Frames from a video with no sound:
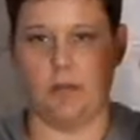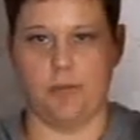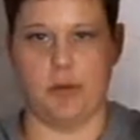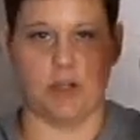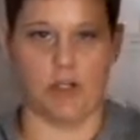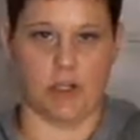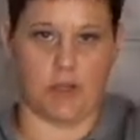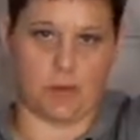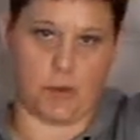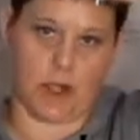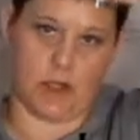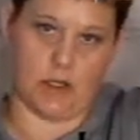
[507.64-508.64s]
But
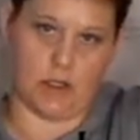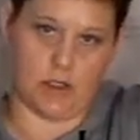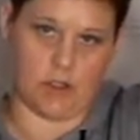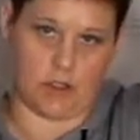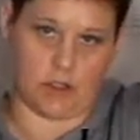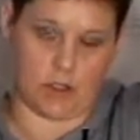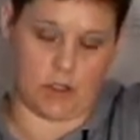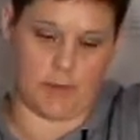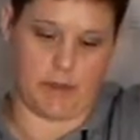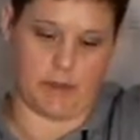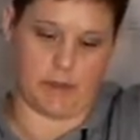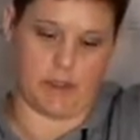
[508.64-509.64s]
you're going to
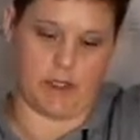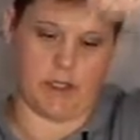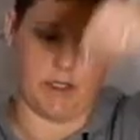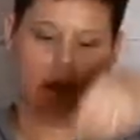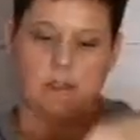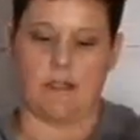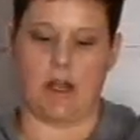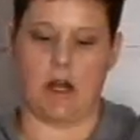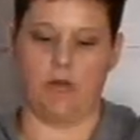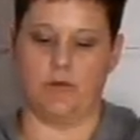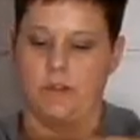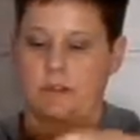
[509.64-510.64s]
be drilling
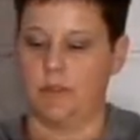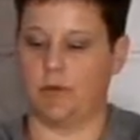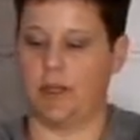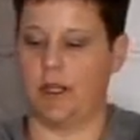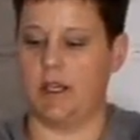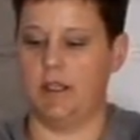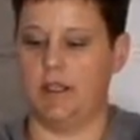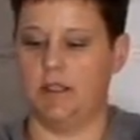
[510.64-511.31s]
down this way.